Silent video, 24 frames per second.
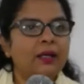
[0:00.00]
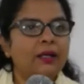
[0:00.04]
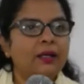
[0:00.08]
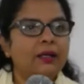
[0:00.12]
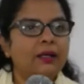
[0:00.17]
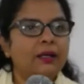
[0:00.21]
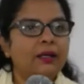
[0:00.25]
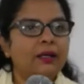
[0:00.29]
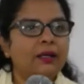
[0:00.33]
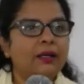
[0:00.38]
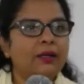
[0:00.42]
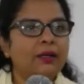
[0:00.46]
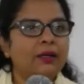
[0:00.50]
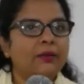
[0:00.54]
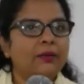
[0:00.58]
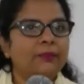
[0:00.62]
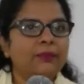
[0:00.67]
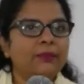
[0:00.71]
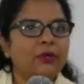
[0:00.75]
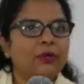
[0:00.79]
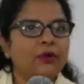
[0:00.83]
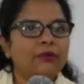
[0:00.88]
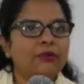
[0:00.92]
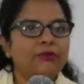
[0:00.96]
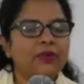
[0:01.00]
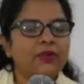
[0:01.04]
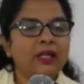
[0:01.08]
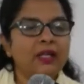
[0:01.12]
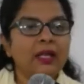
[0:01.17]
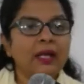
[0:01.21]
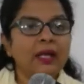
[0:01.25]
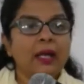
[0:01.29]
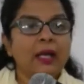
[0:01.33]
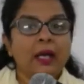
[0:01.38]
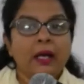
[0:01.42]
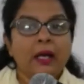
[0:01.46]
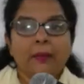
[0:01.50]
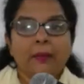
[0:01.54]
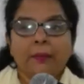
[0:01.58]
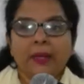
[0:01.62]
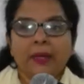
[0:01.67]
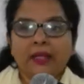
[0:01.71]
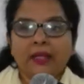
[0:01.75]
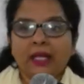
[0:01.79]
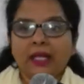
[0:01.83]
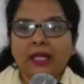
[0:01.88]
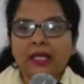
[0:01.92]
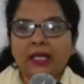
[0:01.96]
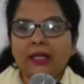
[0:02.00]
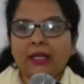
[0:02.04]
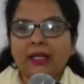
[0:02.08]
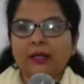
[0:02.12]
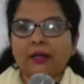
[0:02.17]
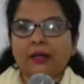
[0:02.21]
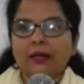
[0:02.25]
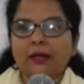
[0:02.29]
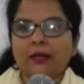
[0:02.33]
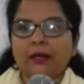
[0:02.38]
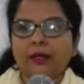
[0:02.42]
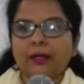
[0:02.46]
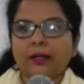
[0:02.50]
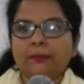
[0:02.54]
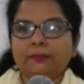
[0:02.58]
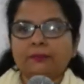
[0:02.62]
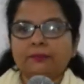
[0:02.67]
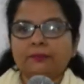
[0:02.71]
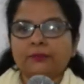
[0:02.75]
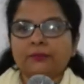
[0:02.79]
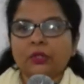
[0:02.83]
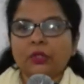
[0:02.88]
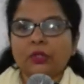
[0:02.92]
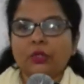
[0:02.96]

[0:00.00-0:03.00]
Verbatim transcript: uh, of it. But then um,